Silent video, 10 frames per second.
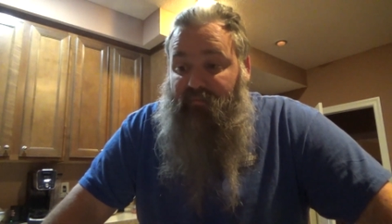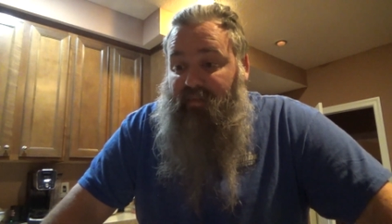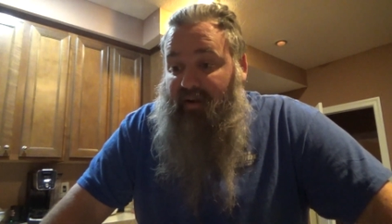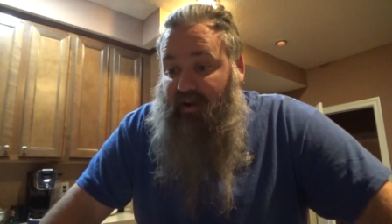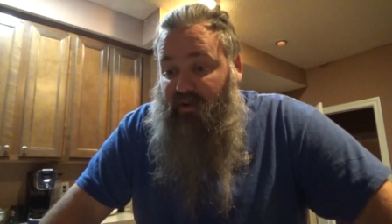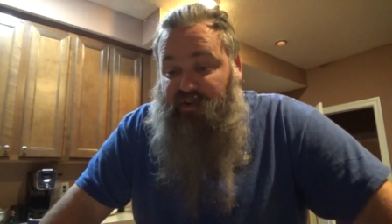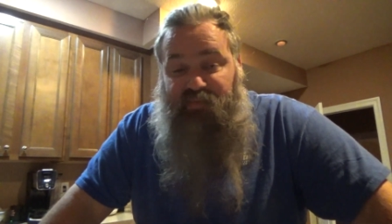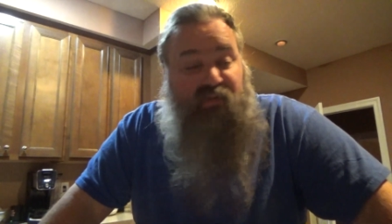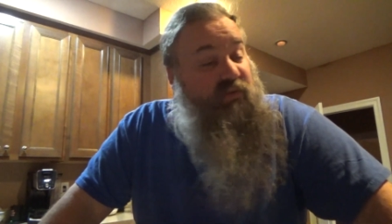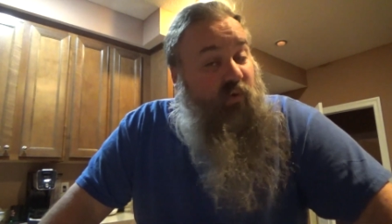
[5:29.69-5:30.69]
Merry
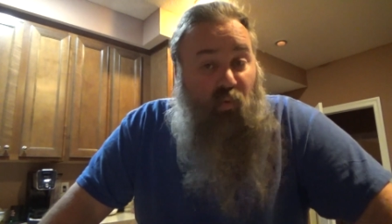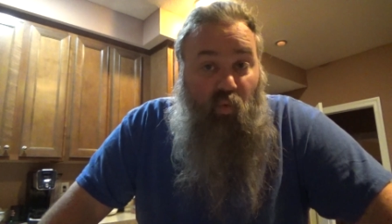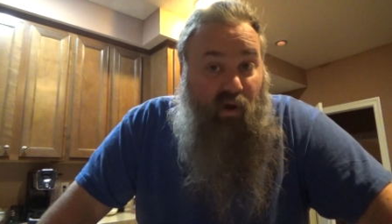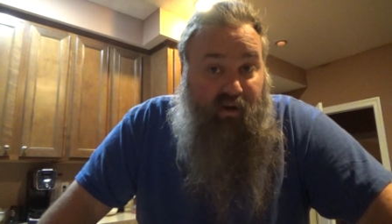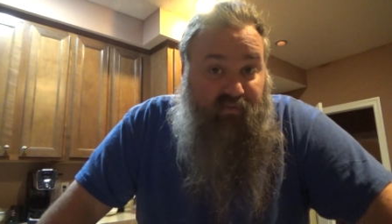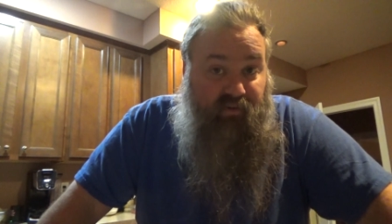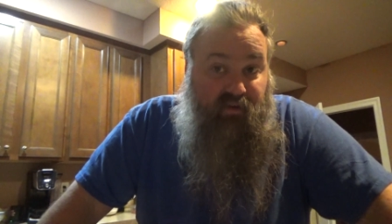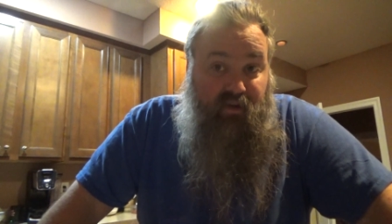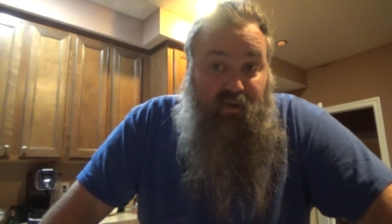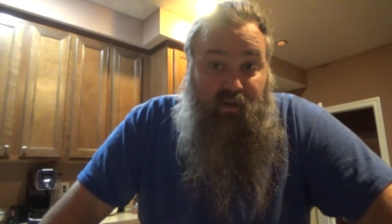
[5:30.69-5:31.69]
Christmas, or
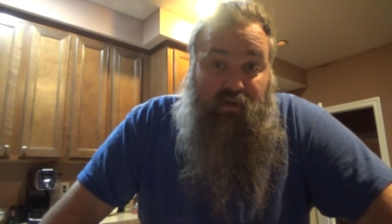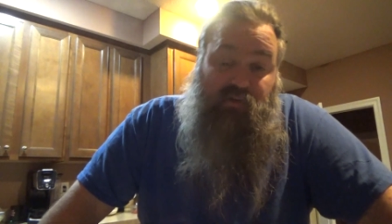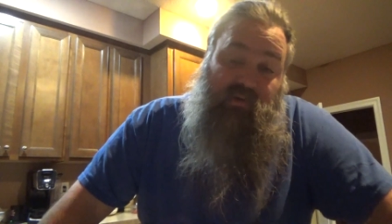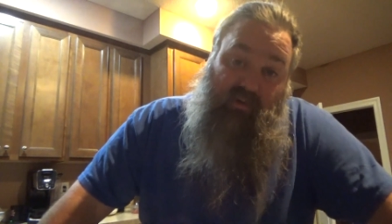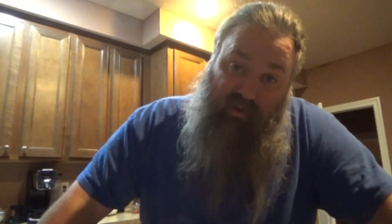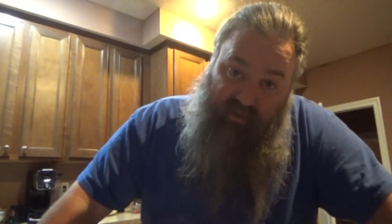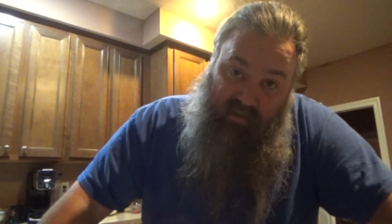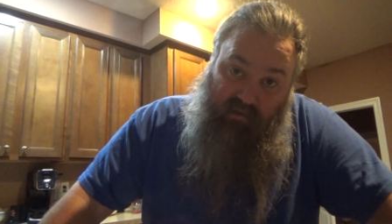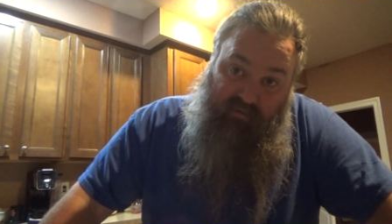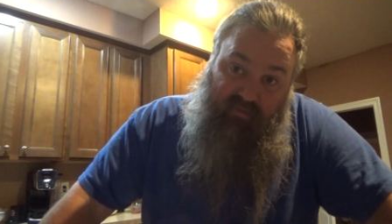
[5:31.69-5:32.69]
whatever to
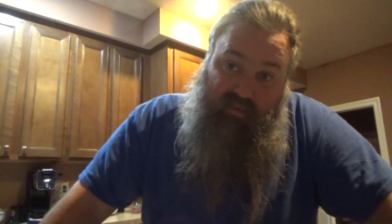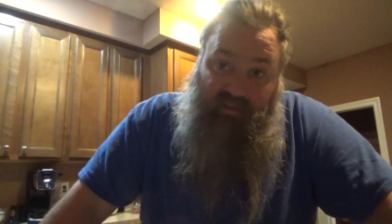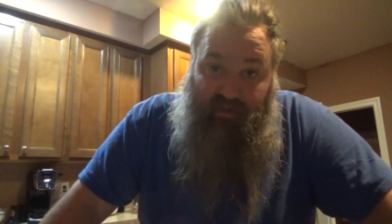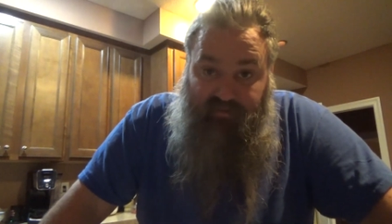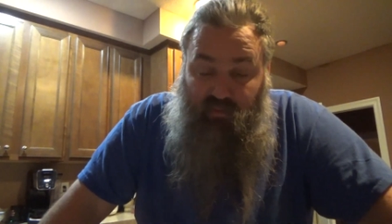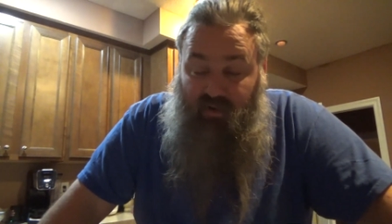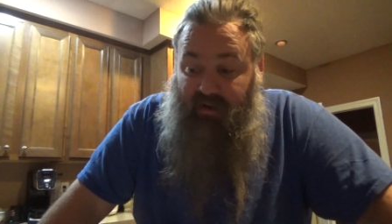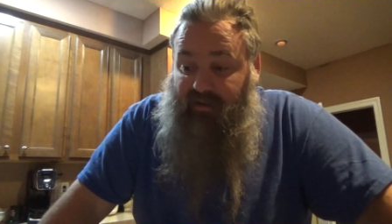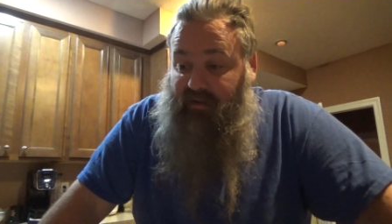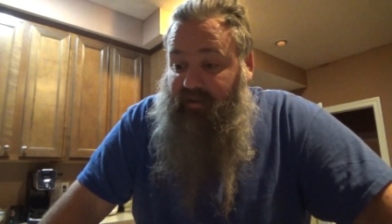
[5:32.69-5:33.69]
yourself, a loved
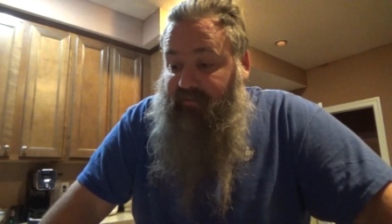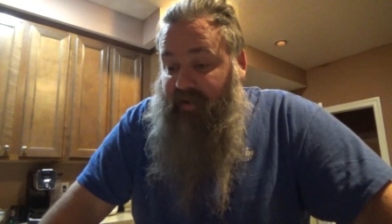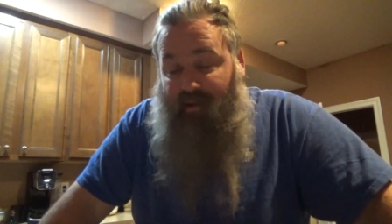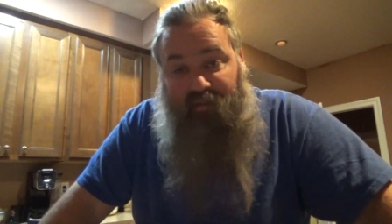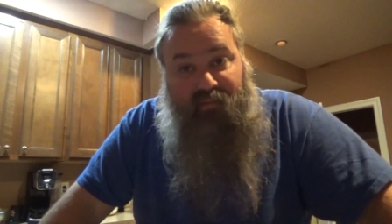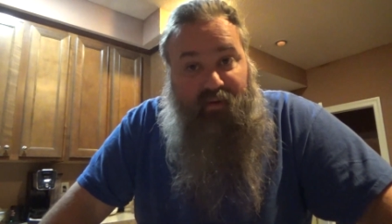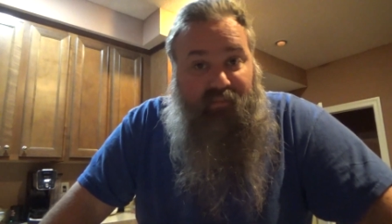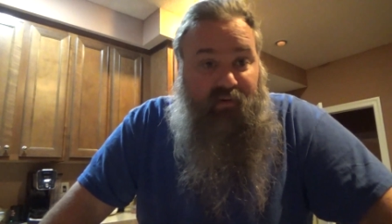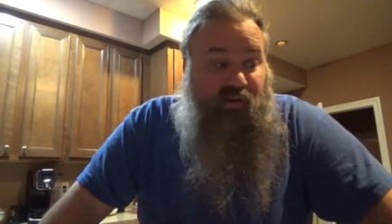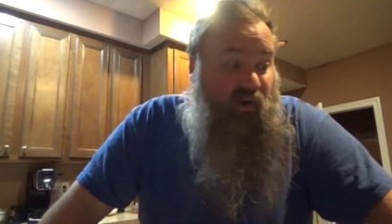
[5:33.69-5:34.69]
one, a family
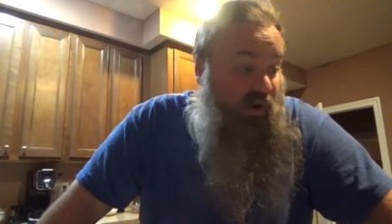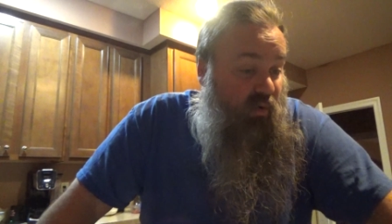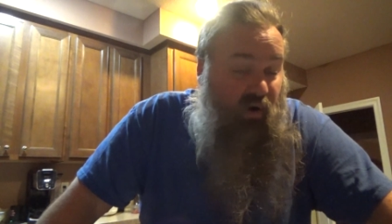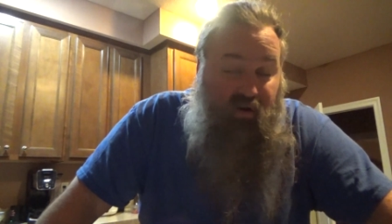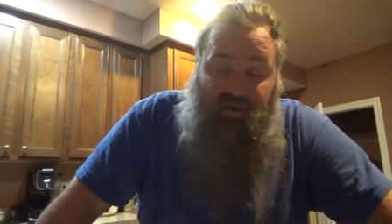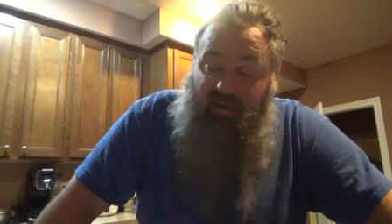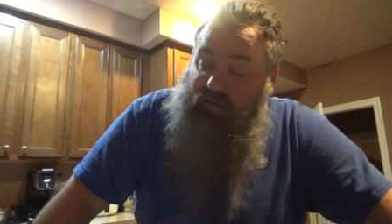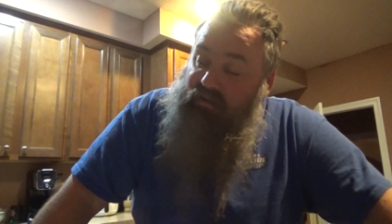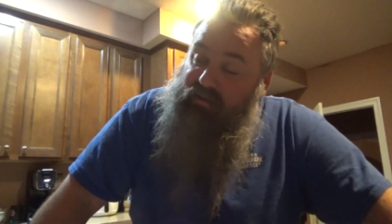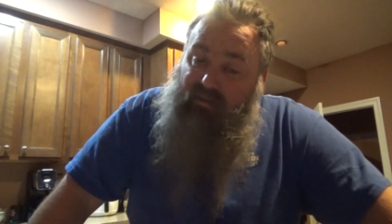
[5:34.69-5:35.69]
member, a
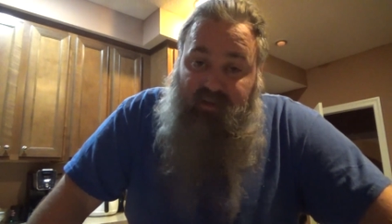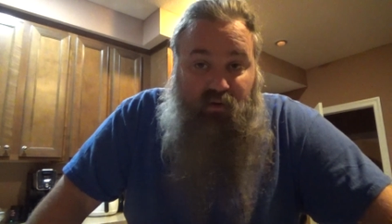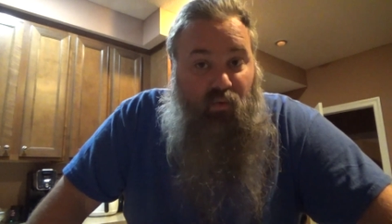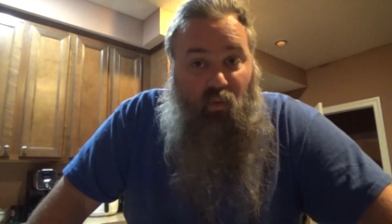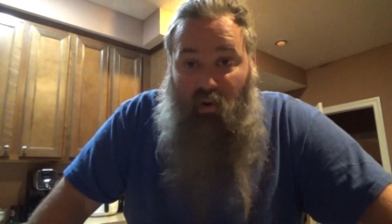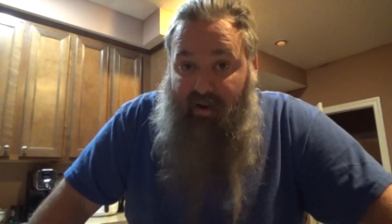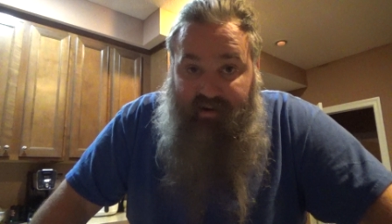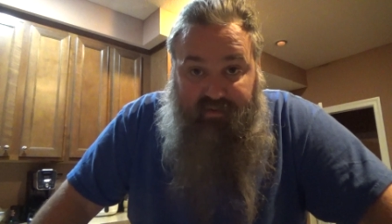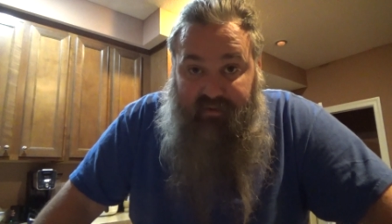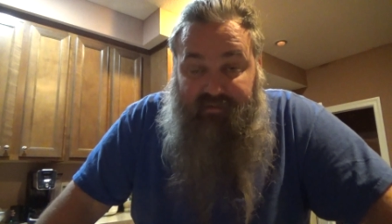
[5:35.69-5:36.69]
coworker,
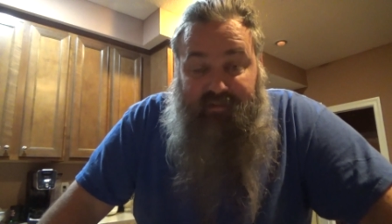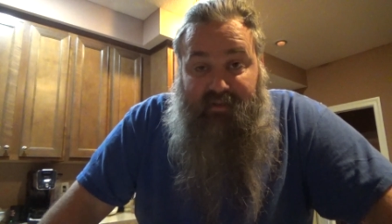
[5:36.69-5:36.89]
whatever.